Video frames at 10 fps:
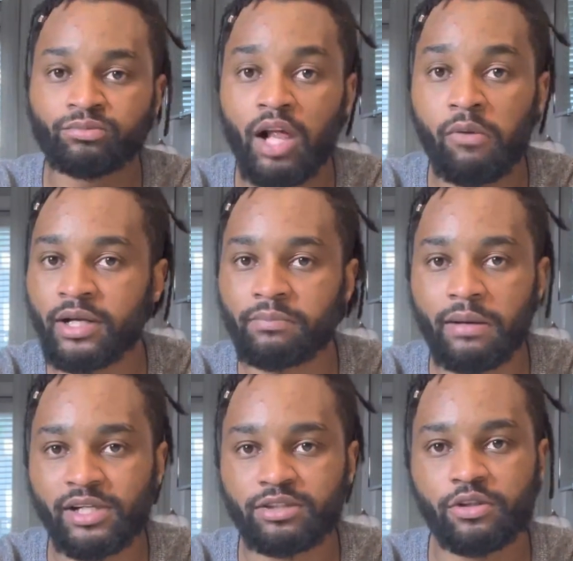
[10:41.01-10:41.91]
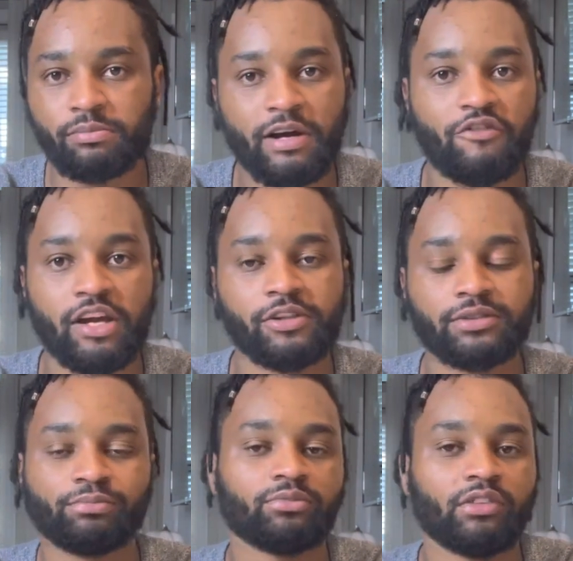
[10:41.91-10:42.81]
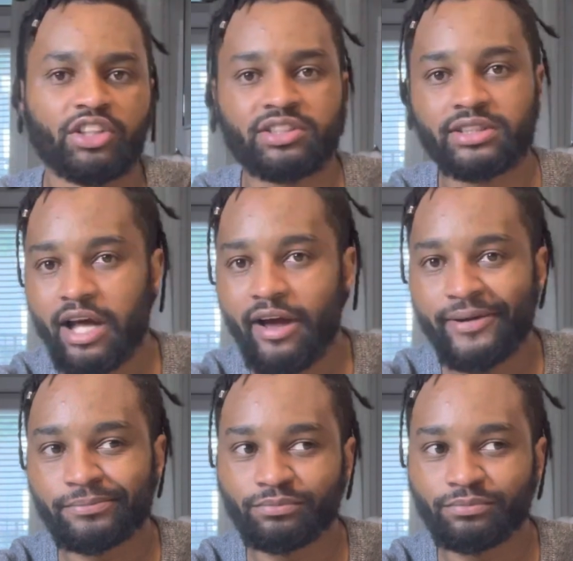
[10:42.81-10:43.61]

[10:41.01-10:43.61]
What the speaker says: I'll rank my best one, my favorite. There's a tie.